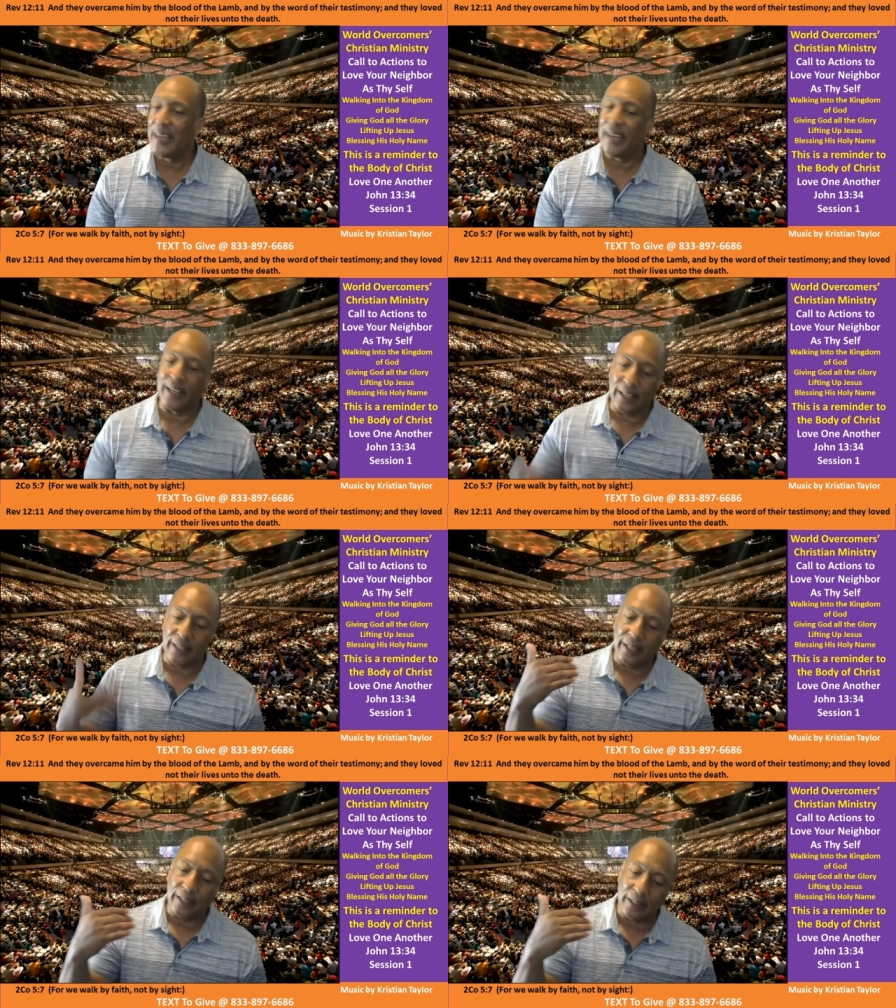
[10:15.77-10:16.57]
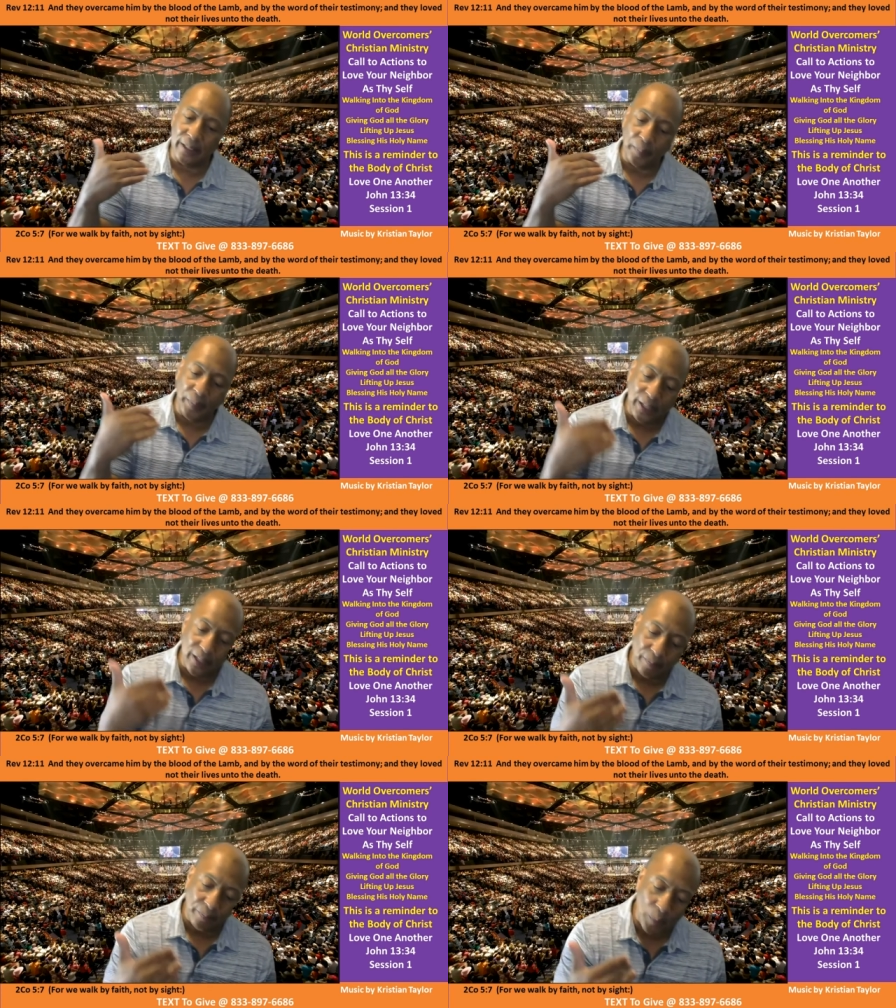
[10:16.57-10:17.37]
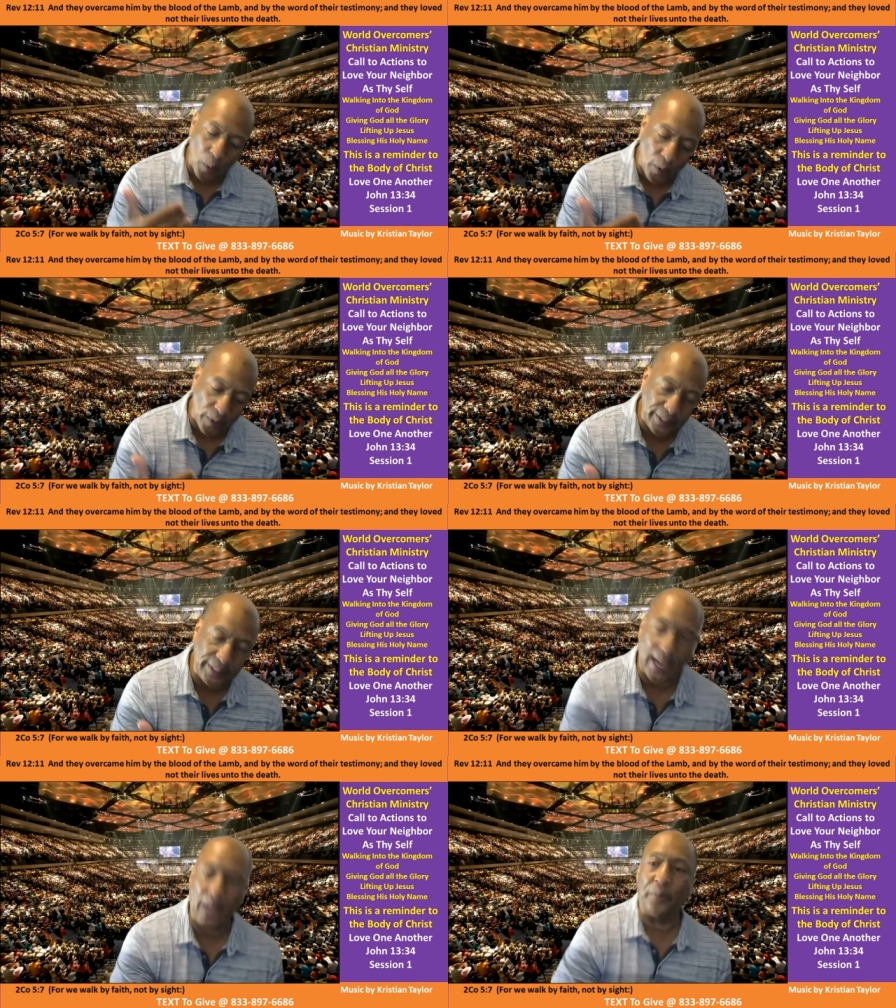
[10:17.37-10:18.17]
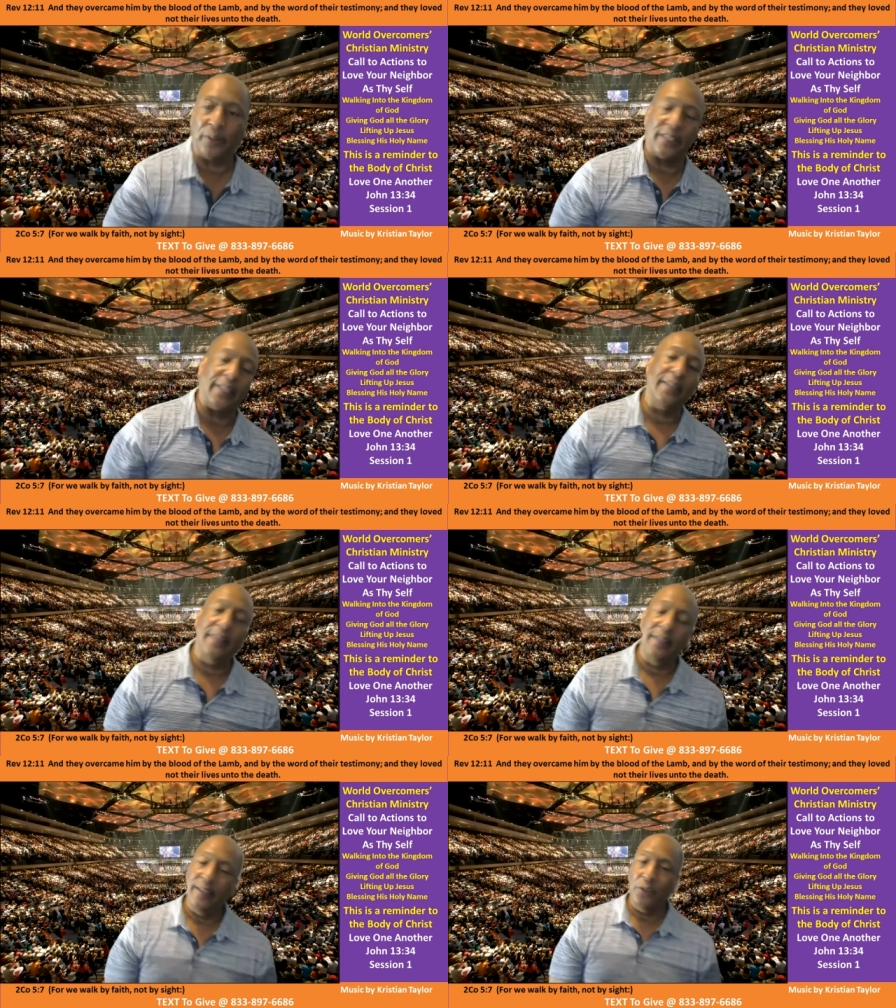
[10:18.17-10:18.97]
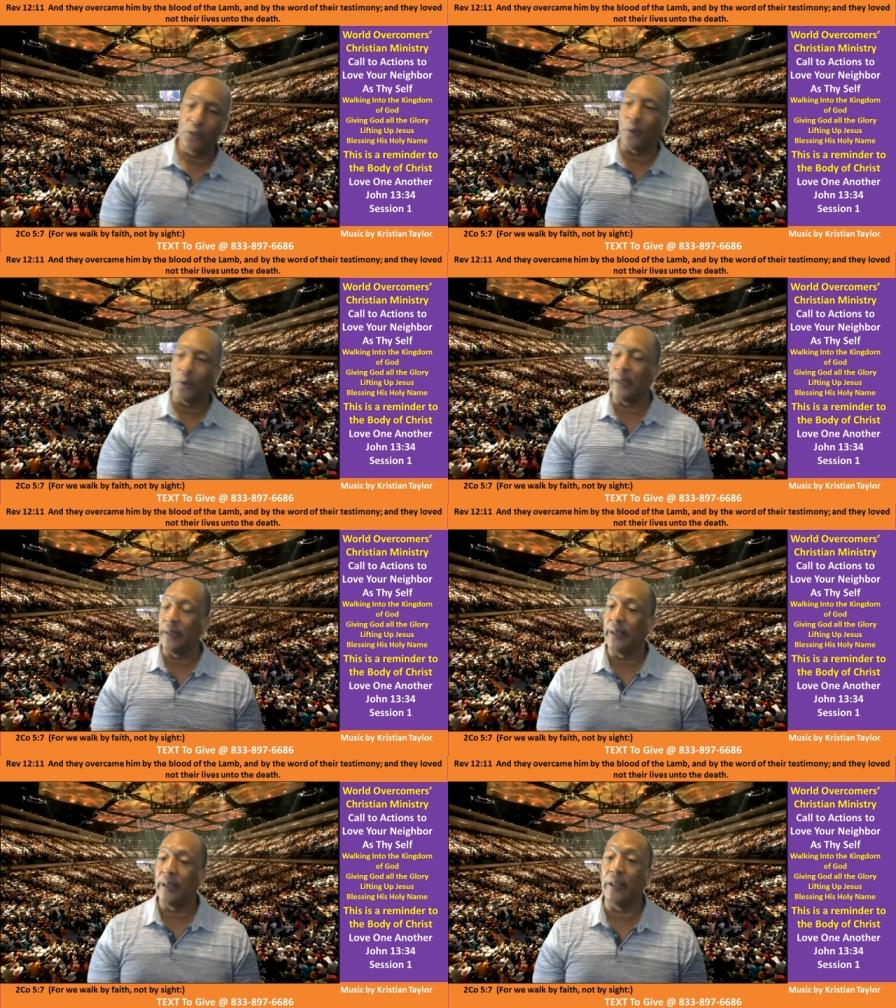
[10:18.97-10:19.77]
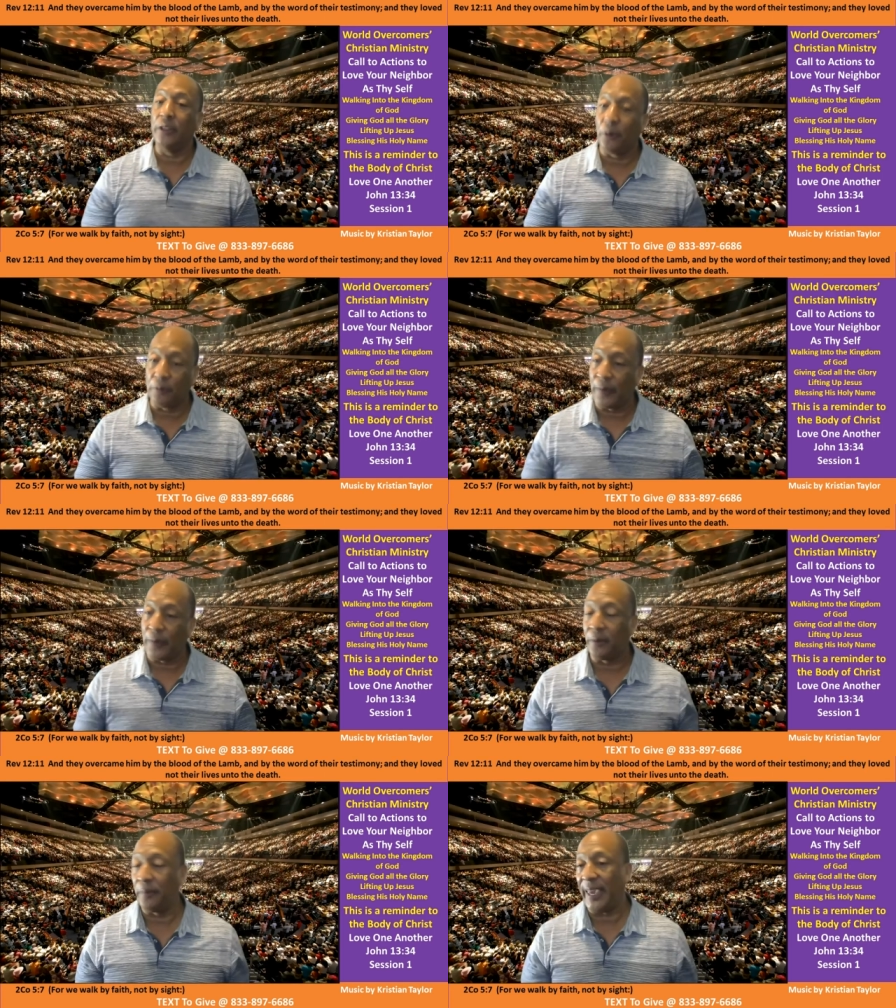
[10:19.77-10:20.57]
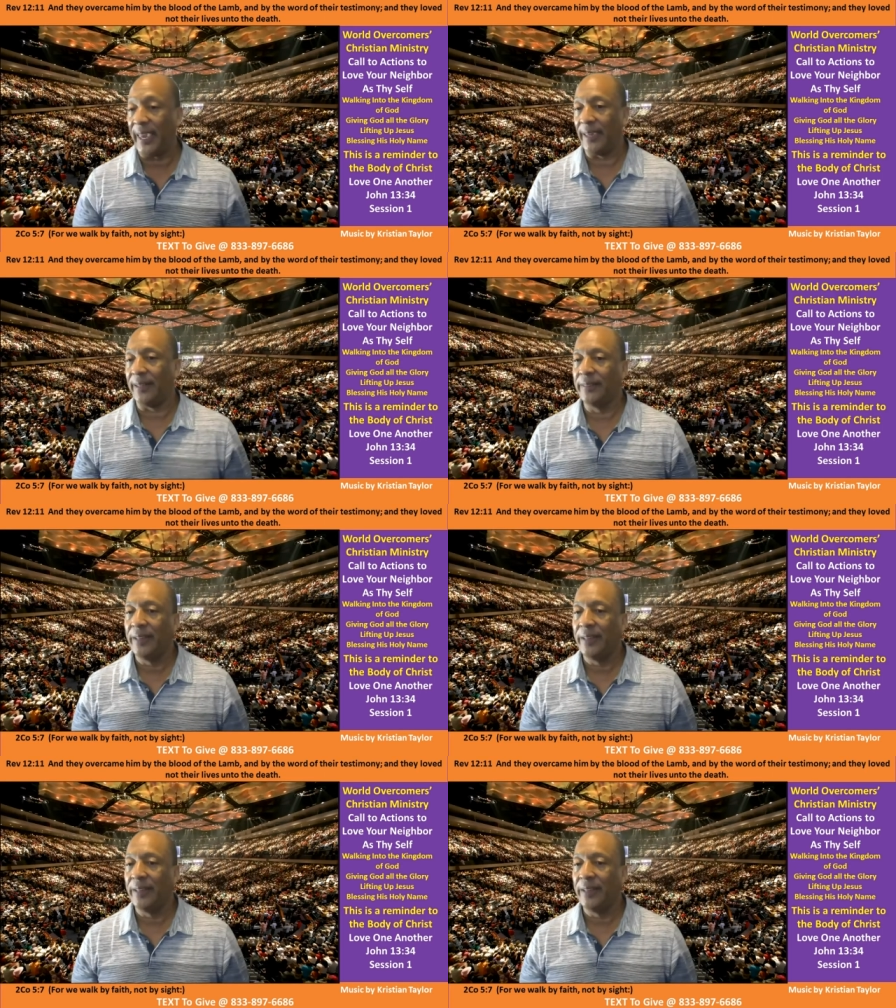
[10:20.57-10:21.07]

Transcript: And, and, and, and to become more neighborly toward your fellow man.